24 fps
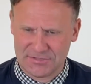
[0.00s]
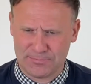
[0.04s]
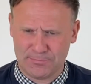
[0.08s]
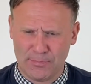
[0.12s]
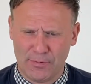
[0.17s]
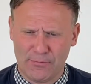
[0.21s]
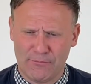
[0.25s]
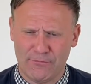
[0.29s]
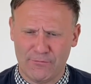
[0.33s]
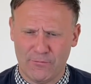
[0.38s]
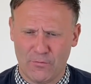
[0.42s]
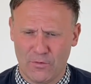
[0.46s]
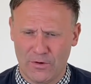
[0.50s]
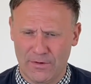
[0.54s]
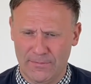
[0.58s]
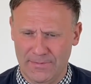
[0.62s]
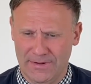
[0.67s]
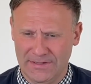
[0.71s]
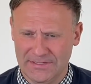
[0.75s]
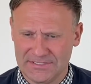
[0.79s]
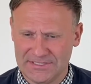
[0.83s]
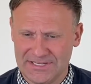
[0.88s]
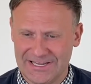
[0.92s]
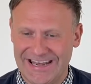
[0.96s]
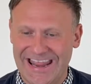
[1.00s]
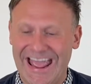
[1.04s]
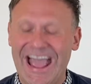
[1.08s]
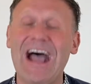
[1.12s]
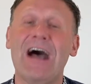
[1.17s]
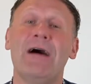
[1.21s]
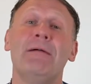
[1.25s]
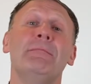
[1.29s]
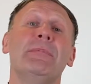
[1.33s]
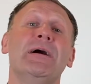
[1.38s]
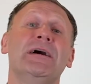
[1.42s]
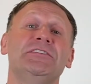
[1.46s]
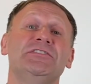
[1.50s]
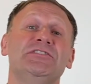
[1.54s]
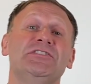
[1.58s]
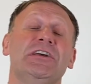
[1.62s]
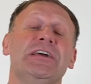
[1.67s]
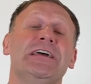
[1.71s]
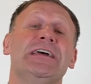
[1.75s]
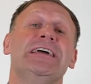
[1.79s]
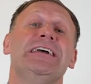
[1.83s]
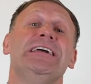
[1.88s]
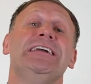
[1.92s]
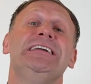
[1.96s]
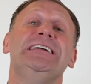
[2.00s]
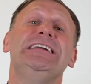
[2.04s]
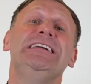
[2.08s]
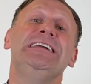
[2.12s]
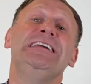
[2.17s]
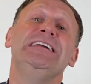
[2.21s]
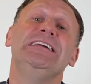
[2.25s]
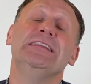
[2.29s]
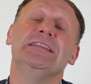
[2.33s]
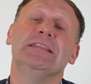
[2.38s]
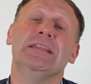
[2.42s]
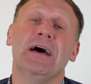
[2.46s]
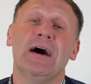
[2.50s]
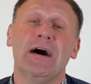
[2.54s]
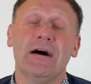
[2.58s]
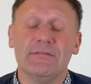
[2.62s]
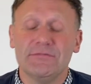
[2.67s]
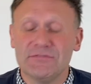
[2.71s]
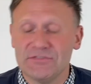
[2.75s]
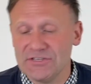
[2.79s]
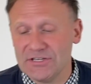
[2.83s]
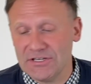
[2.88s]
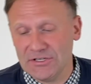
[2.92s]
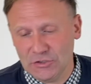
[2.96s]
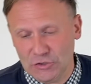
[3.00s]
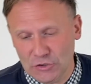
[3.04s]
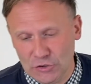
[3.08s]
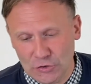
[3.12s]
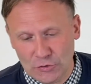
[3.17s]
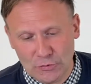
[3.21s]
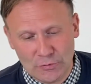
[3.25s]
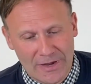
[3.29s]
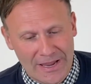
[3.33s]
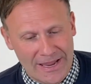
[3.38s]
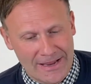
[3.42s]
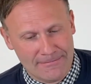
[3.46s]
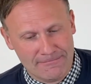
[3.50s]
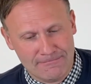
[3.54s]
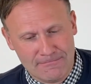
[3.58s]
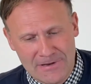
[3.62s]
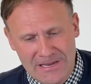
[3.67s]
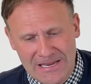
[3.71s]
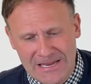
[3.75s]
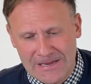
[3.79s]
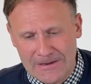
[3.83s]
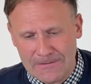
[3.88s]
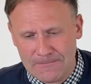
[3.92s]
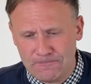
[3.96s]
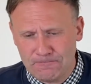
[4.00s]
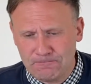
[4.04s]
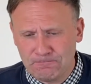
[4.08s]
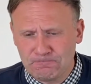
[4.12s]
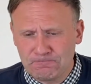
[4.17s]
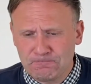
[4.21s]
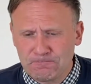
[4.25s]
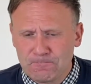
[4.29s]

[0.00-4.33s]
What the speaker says: performance and how much he loves you and me.